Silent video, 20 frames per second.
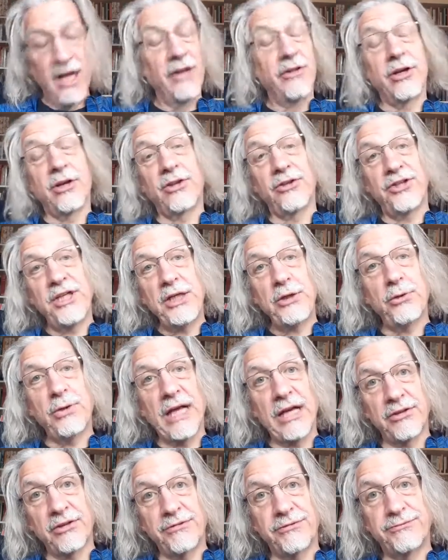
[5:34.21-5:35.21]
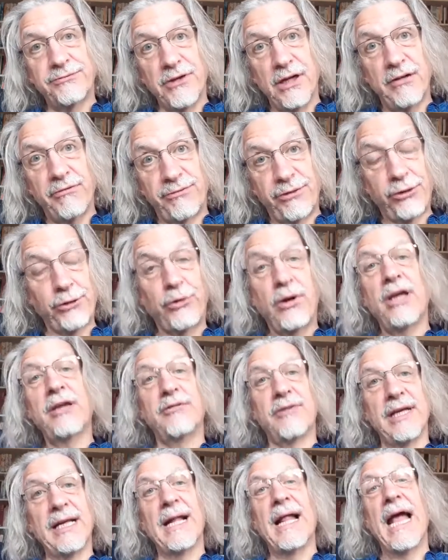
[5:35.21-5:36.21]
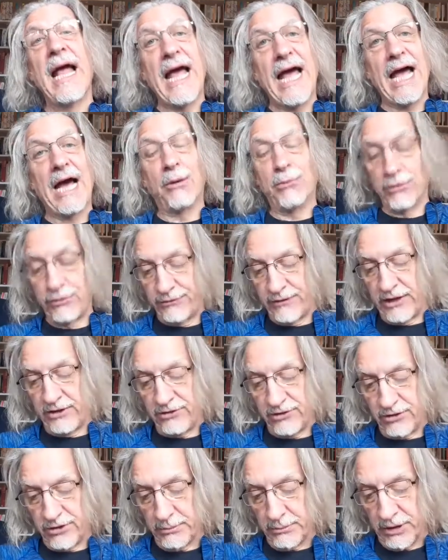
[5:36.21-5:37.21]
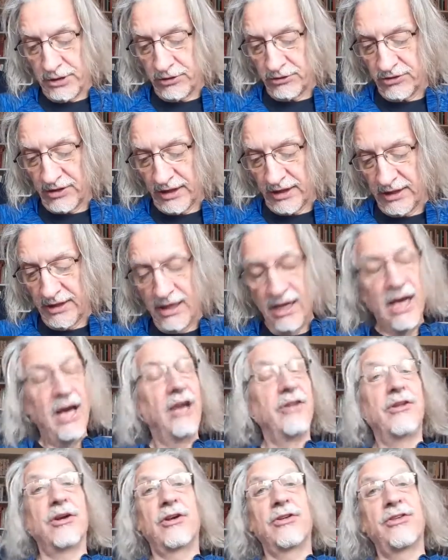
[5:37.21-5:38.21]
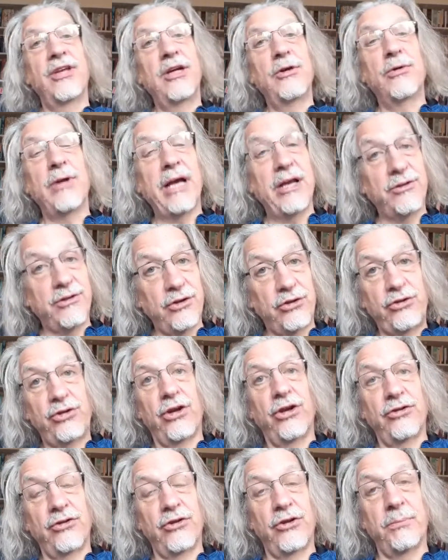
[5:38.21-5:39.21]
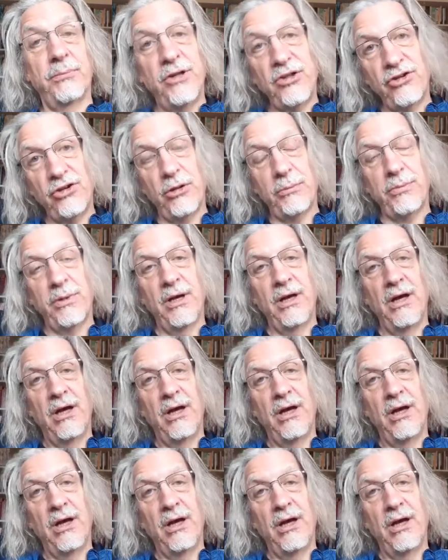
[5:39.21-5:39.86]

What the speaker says: The Cathedral as a thriving, outward-facing community. The Cathedral as the Church of the Bishop.